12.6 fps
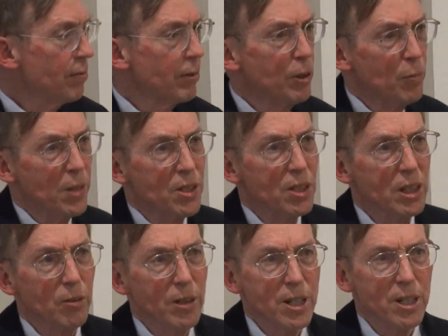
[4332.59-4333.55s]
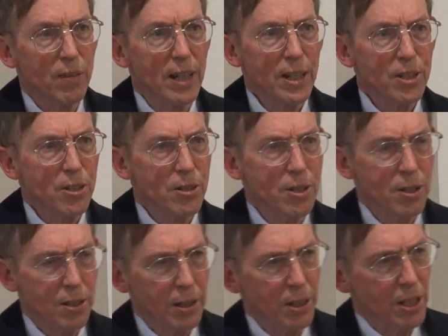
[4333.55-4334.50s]
for whom this series of
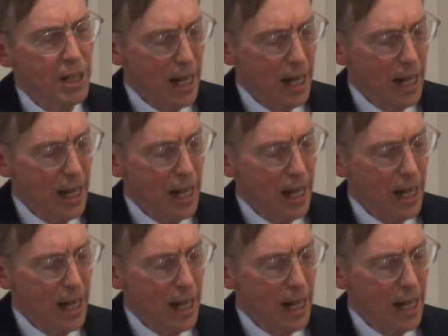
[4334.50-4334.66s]
lectures is